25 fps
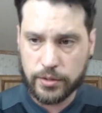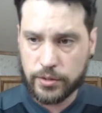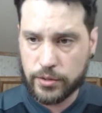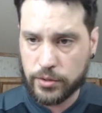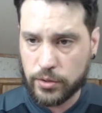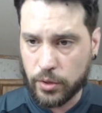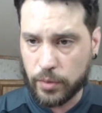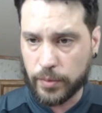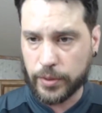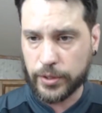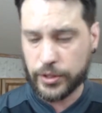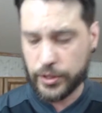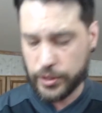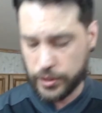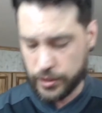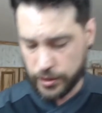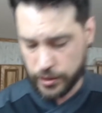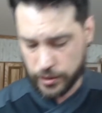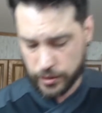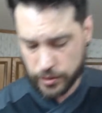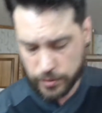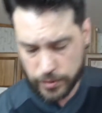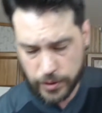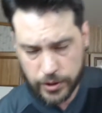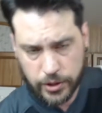So much easier.
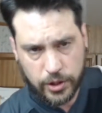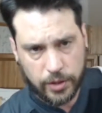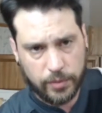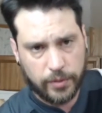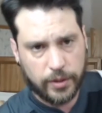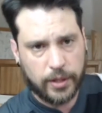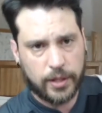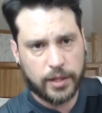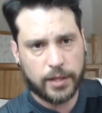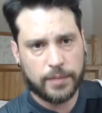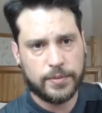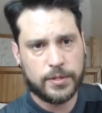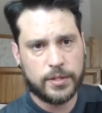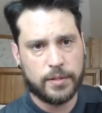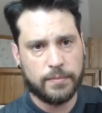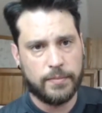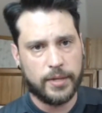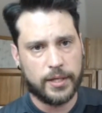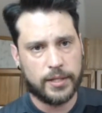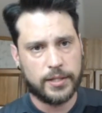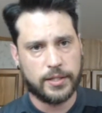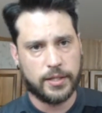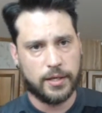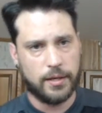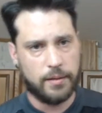Especially when it comes to
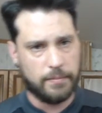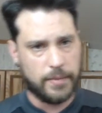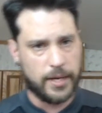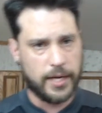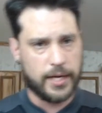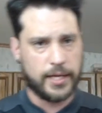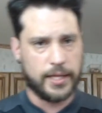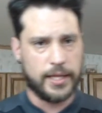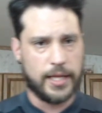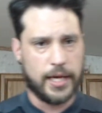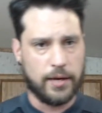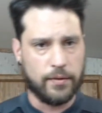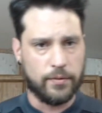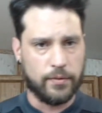mixing and making that